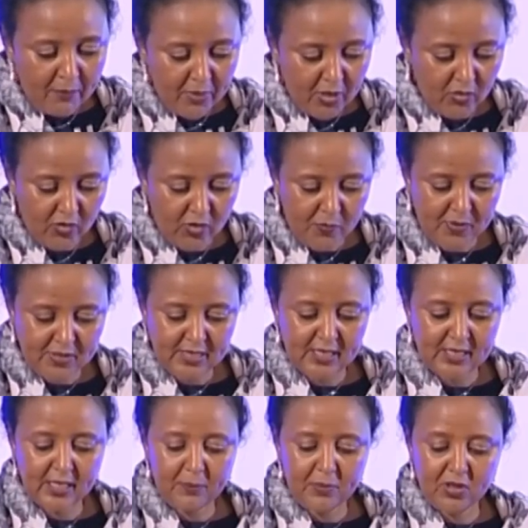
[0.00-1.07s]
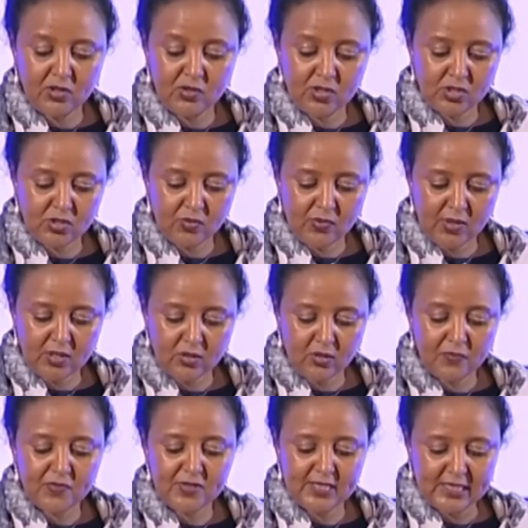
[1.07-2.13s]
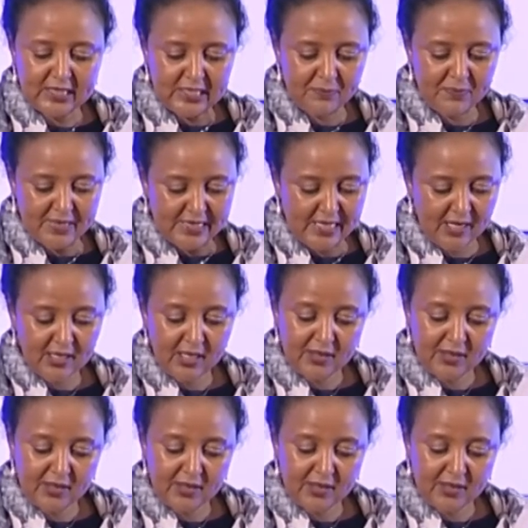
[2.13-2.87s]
million, representing a penetration rate of 60%.